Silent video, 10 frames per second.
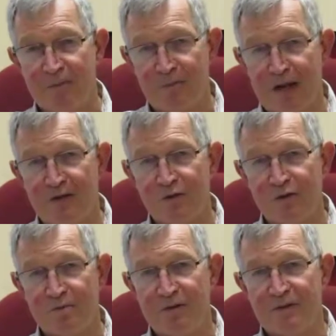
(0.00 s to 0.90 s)
can cause
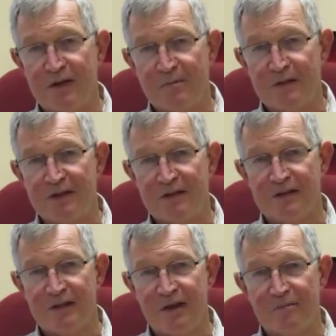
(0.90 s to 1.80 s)
a bit of an
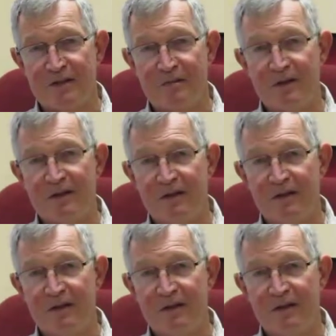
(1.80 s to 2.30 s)
upset tummy,